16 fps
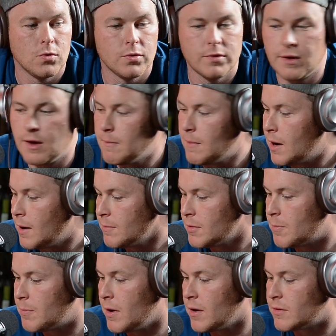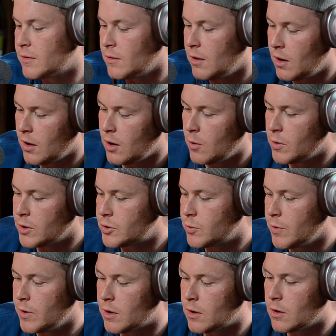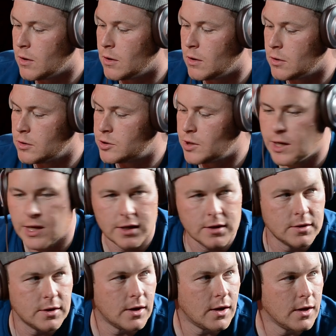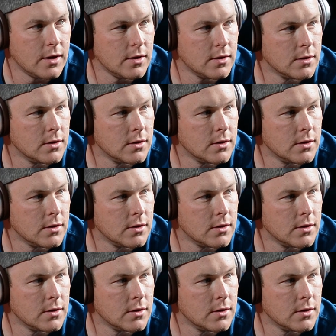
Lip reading: Sam Adams Boston Lager, which we are all drinking tonight.